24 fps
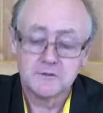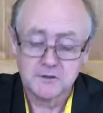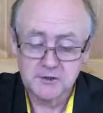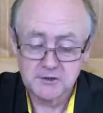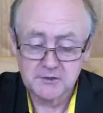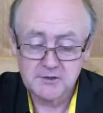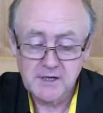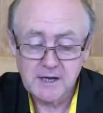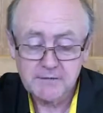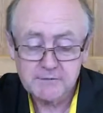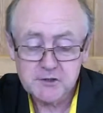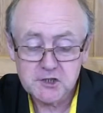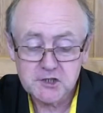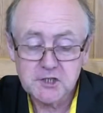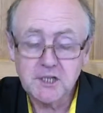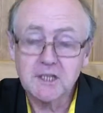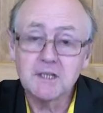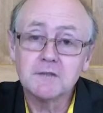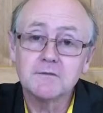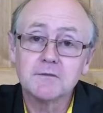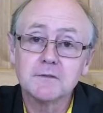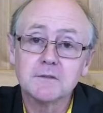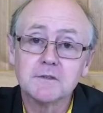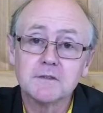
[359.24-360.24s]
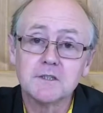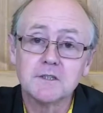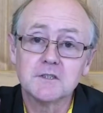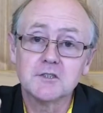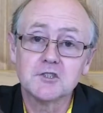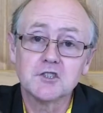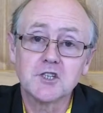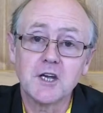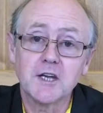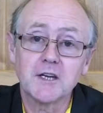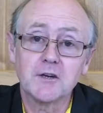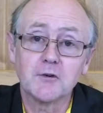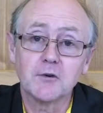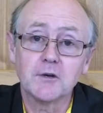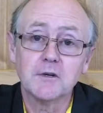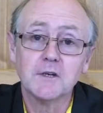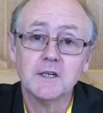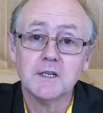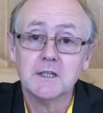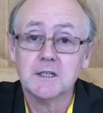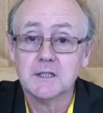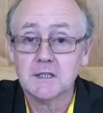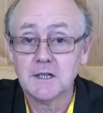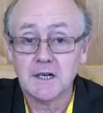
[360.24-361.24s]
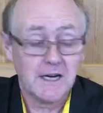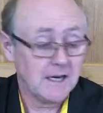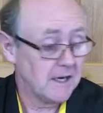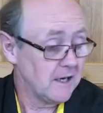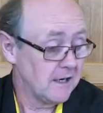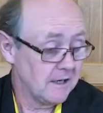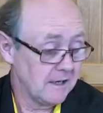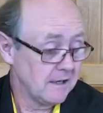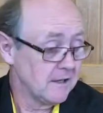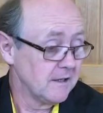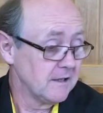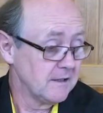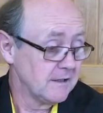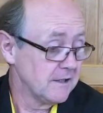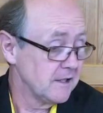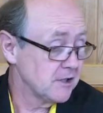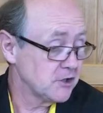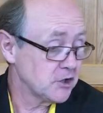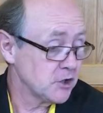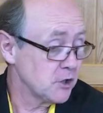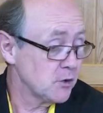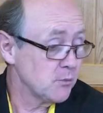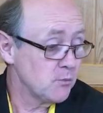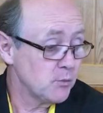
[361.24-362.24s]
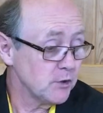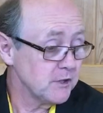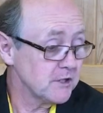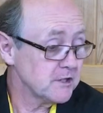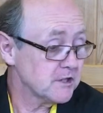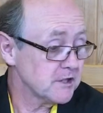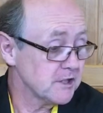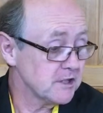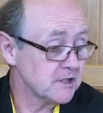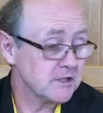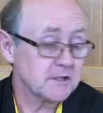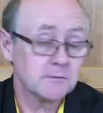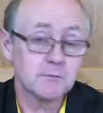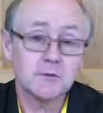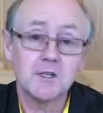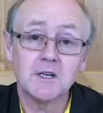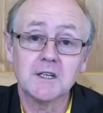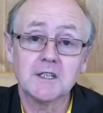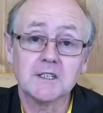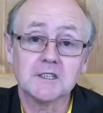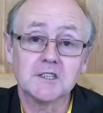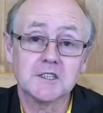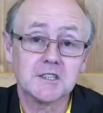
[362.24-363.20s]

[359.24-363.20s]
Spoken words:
DeafSafe Integra. It's a complete system, like I